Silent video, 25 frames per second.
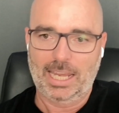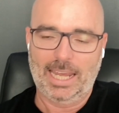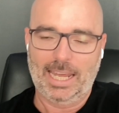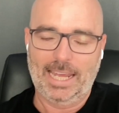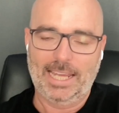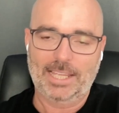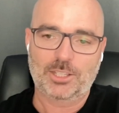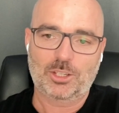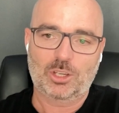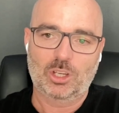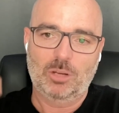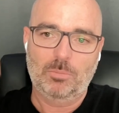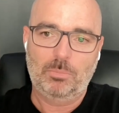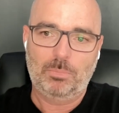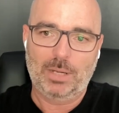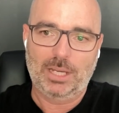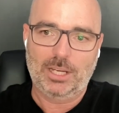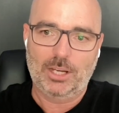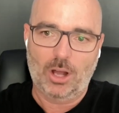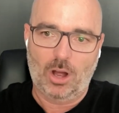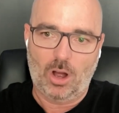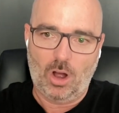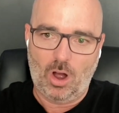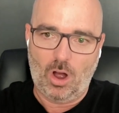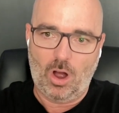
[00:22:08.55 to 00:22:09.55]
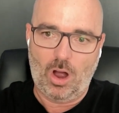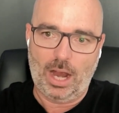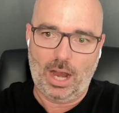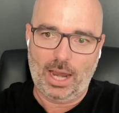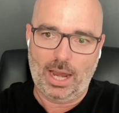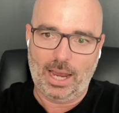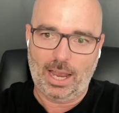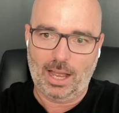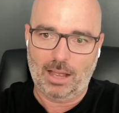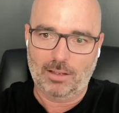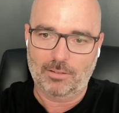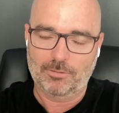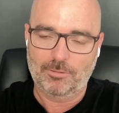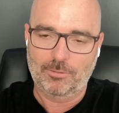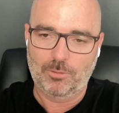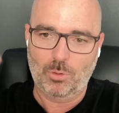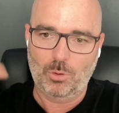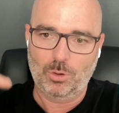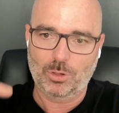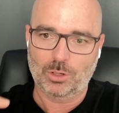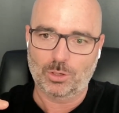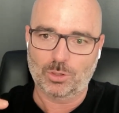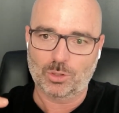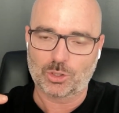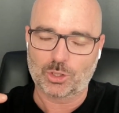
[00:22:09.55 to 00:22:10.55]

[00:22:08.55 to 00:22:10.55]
it's going to bid higher for you.